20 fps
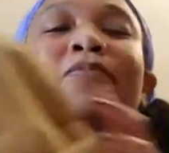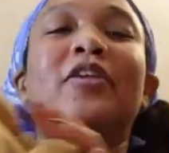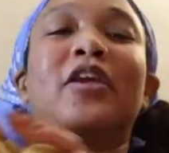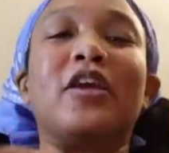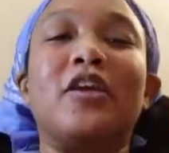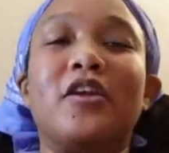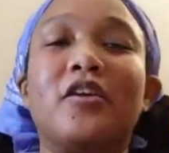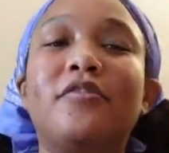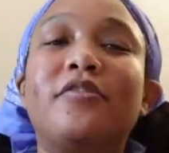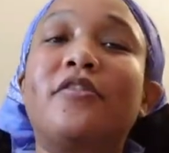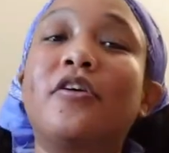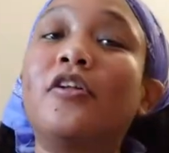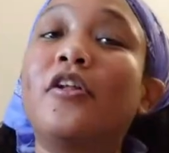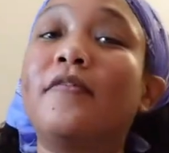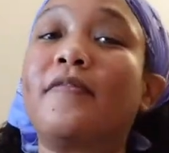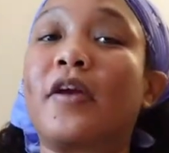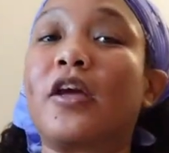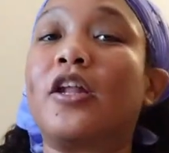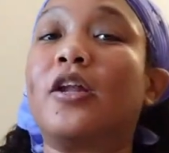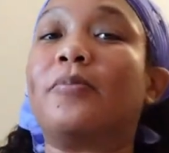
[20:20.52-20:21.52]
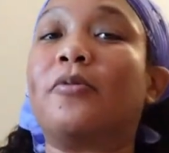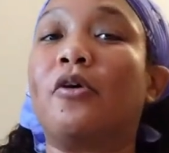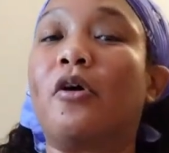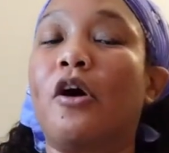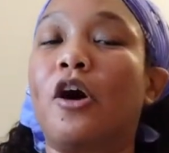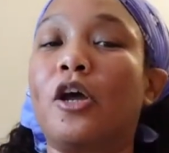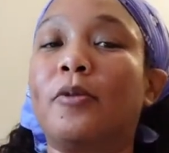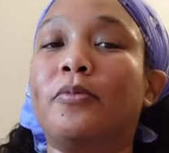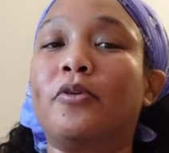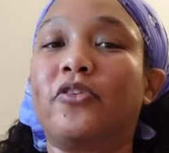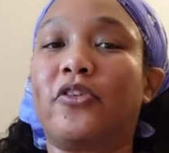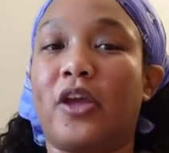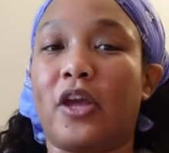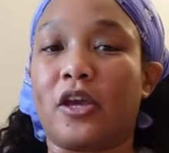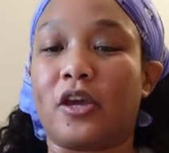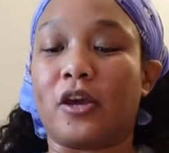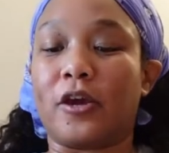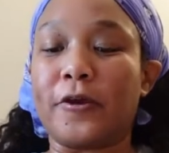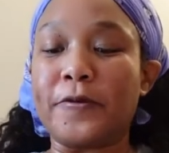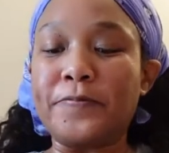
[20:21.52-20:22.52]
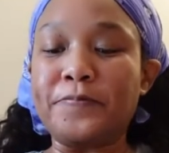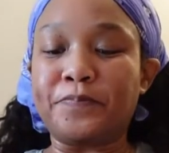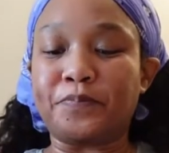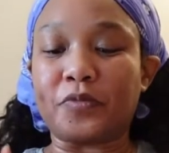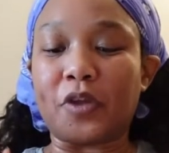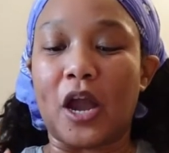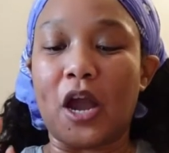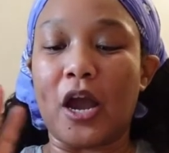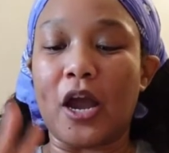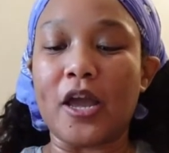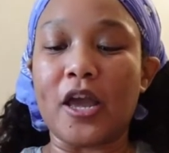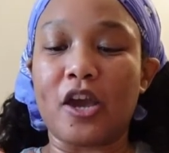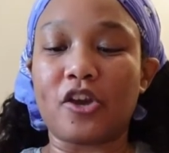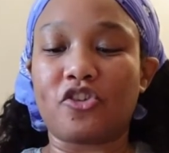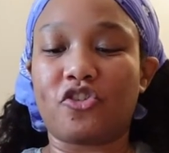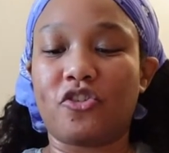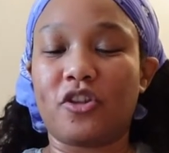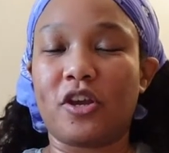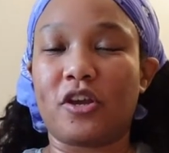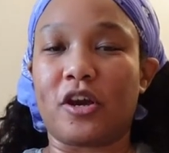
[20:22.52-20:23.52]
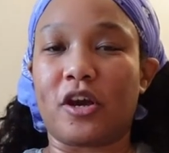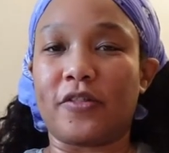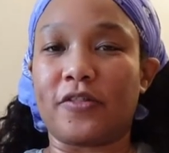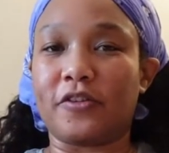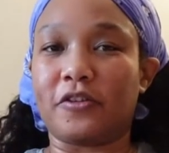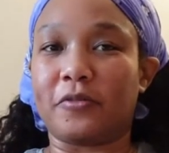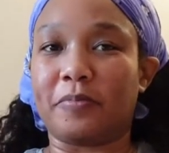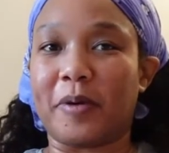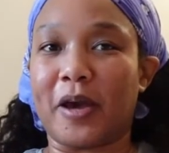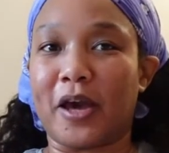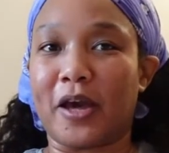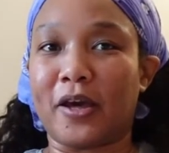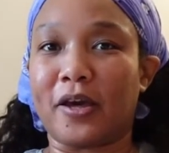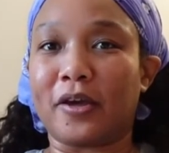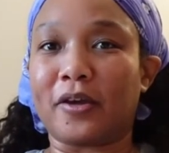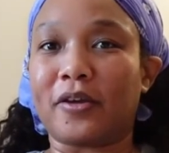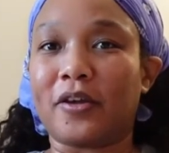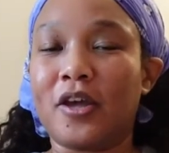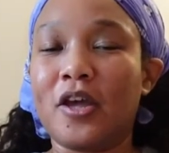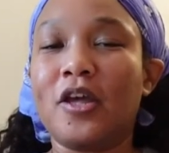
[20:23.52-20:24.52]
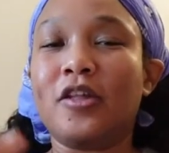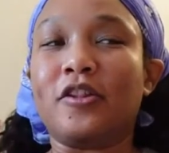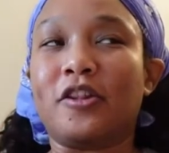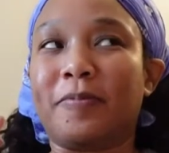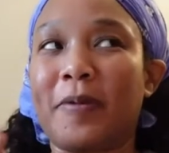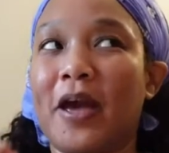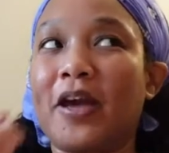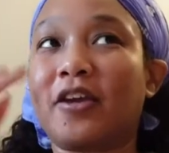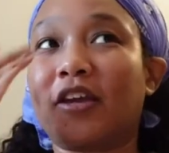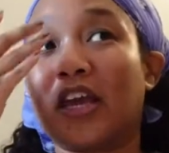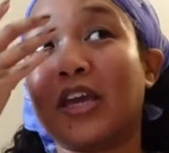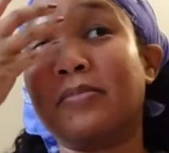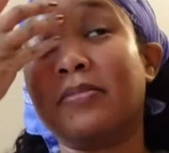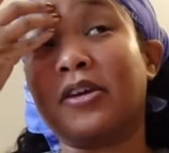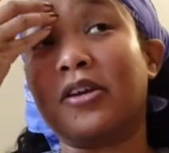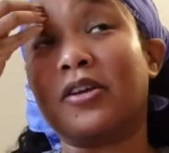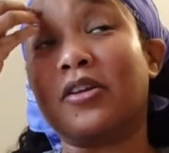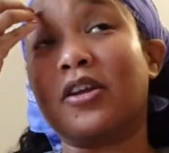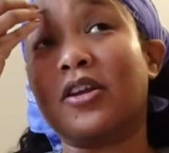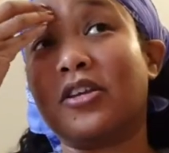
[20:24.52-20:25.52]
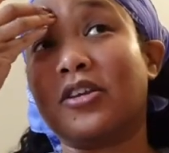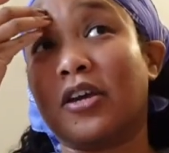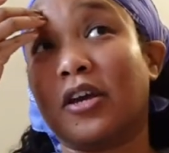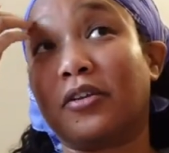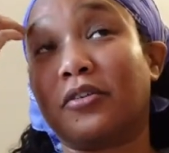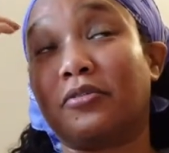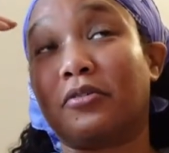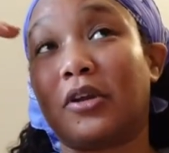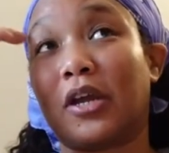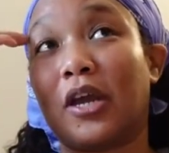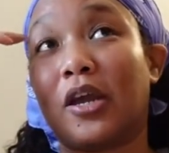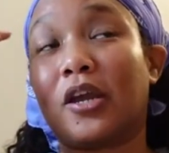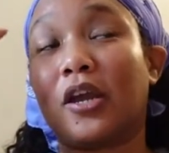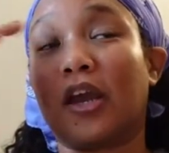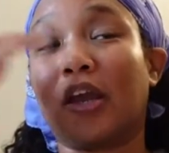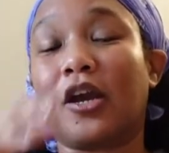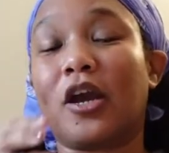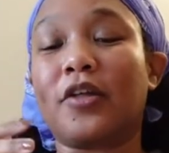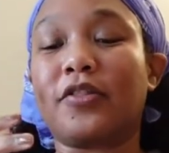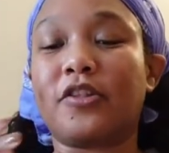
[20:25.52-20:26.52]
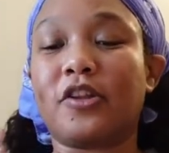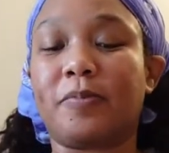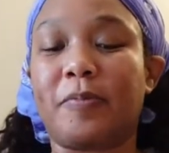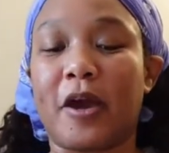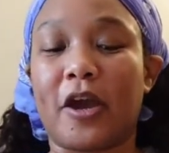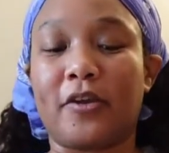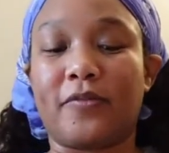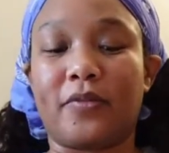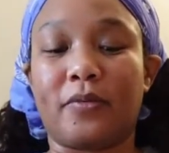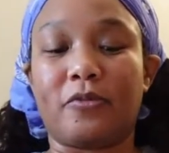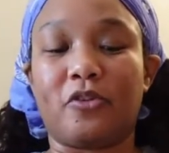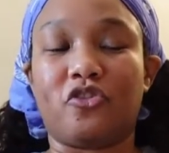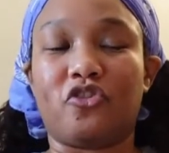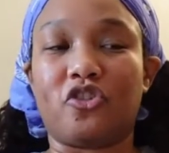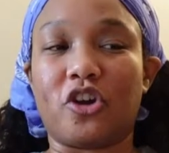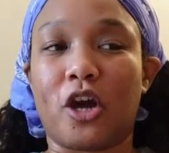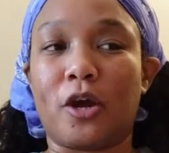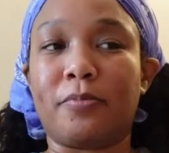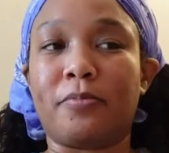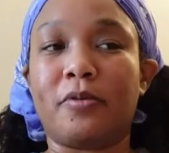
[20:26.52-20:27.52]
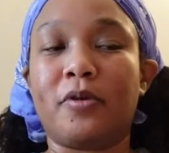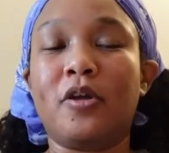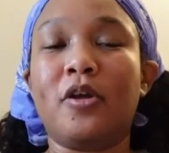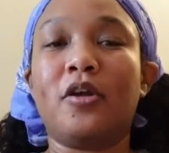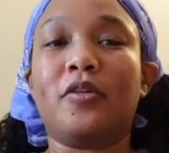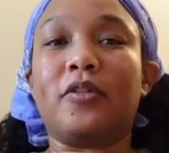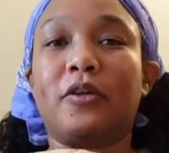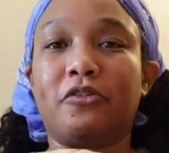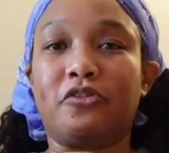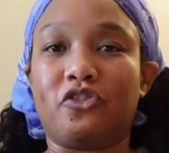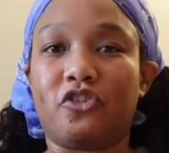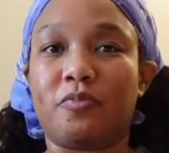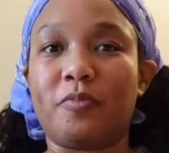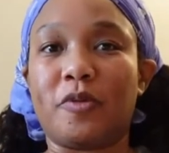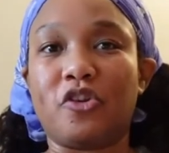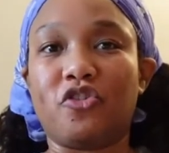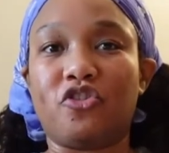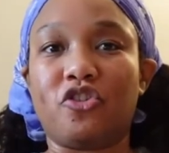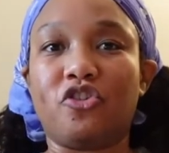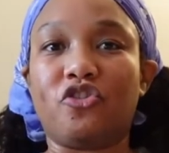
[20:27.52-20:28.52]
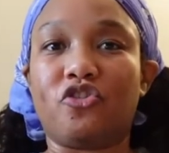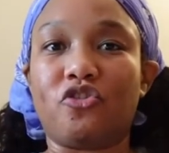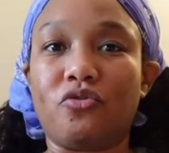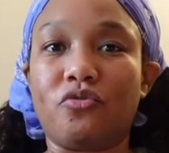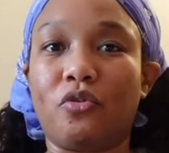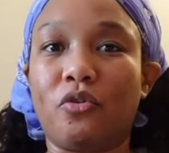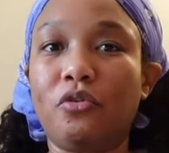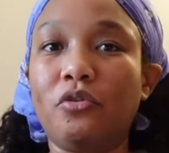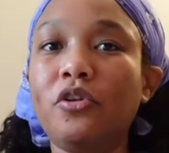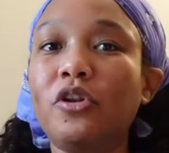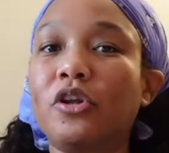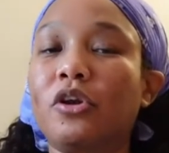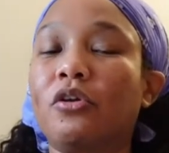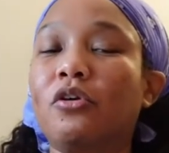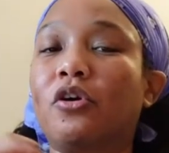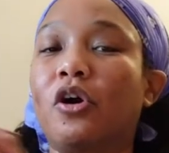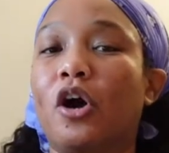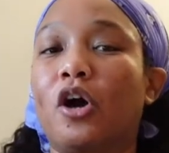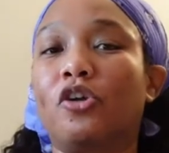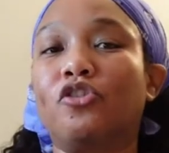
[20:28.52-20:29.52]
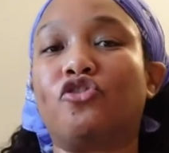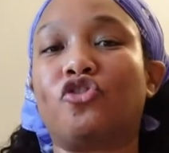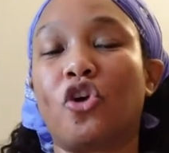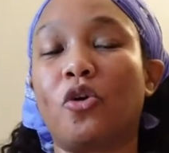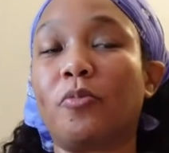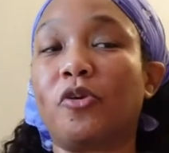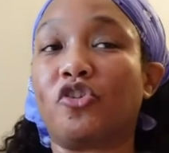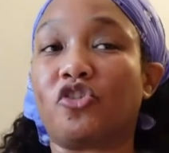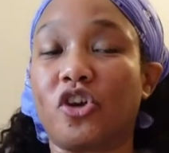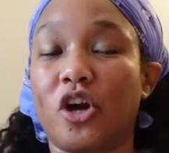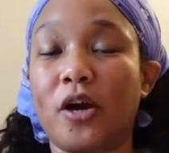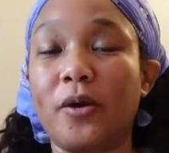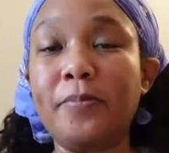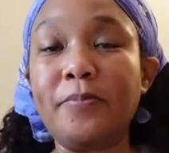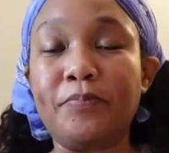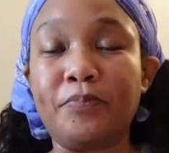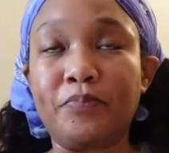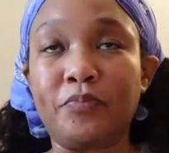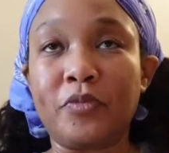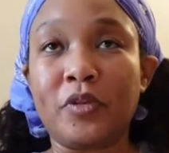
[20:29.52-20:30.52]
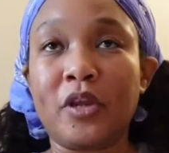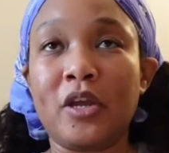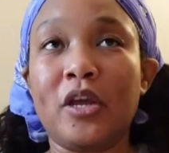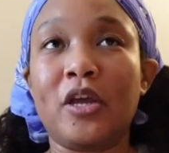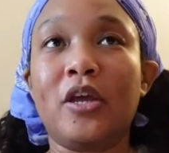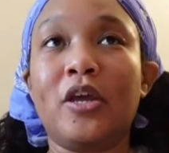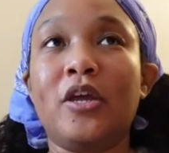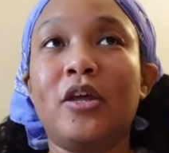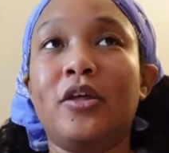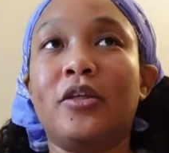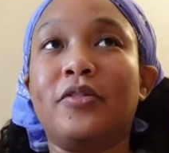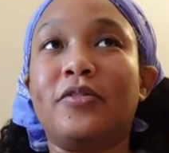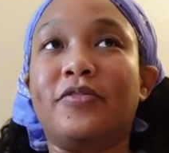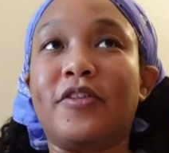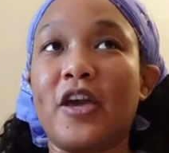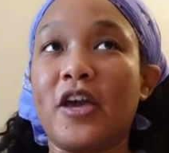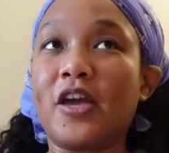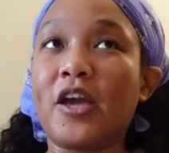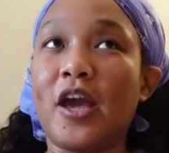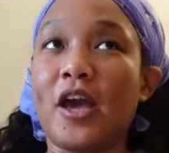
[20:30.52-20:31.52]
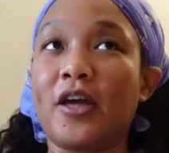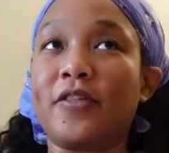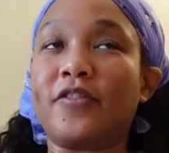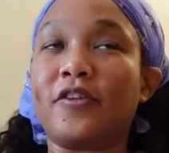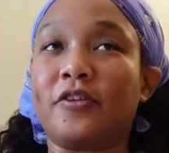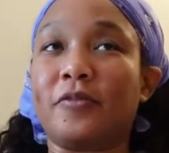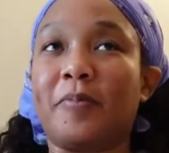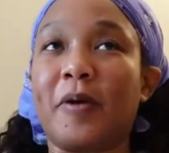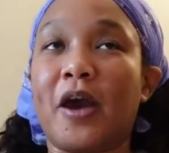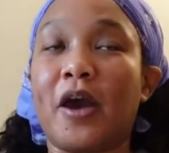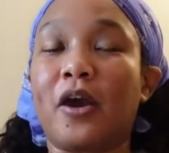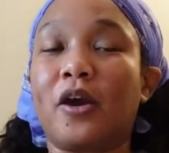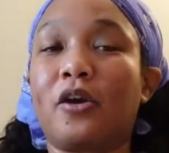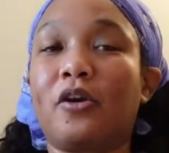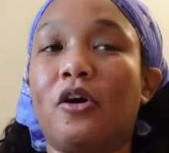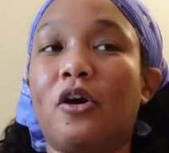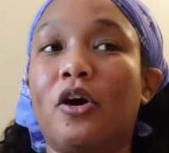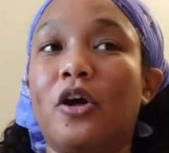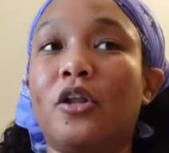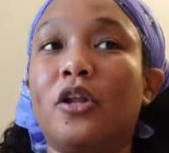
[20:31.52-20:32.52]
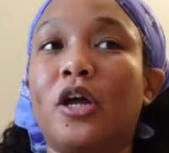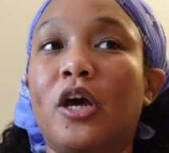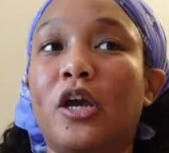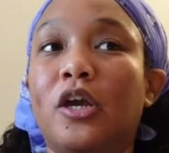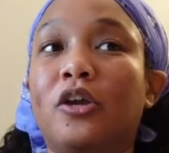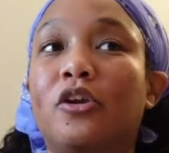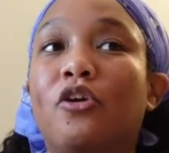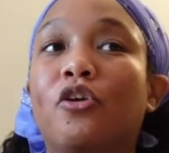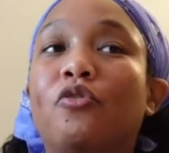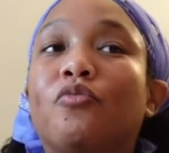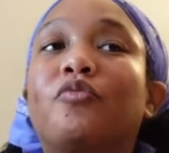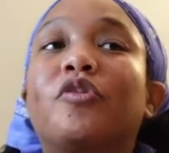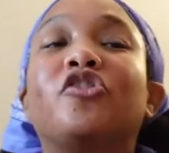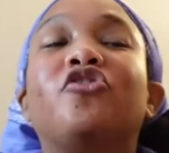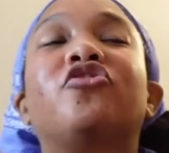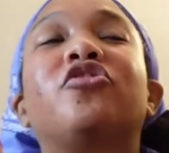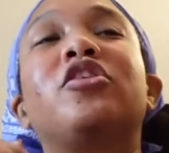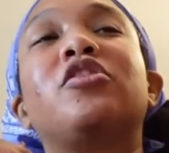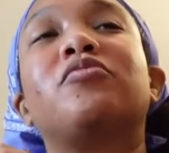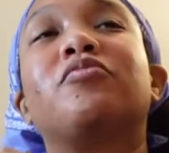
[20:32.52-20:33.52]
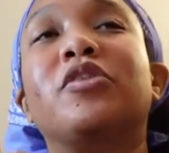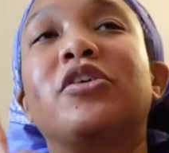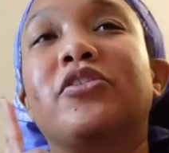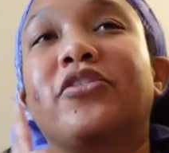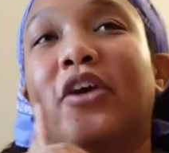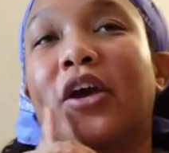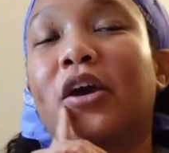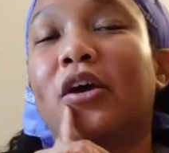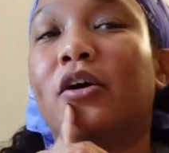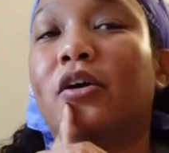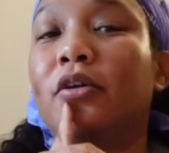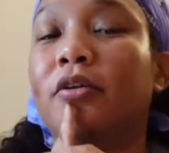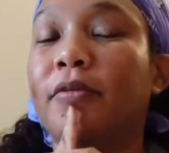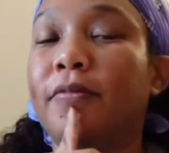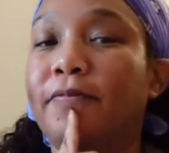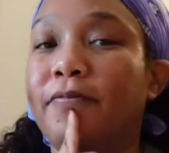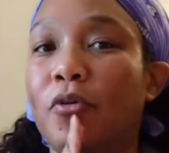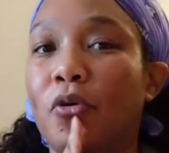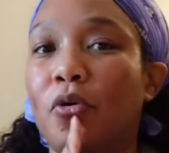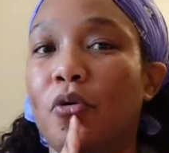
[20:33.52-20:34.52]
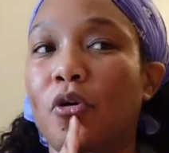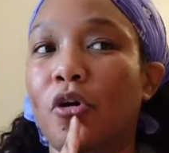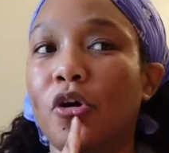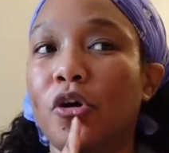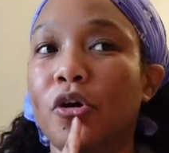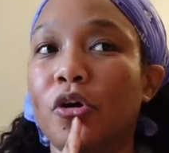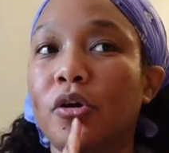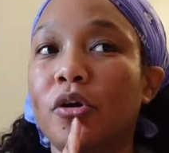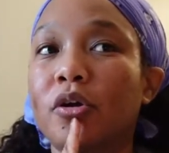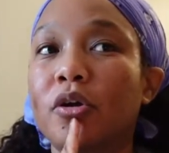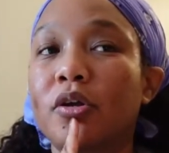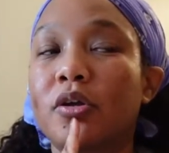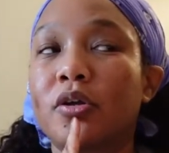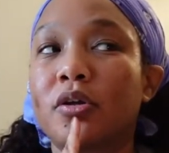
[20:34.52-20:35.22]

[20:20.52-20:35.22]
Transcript: it is still available on Bottega. I actually got this bag. This bag came in yesterday. I got this bag from the shop I was just mentioning to you earlier called Jomashop. They had this bag online, originally retailed for,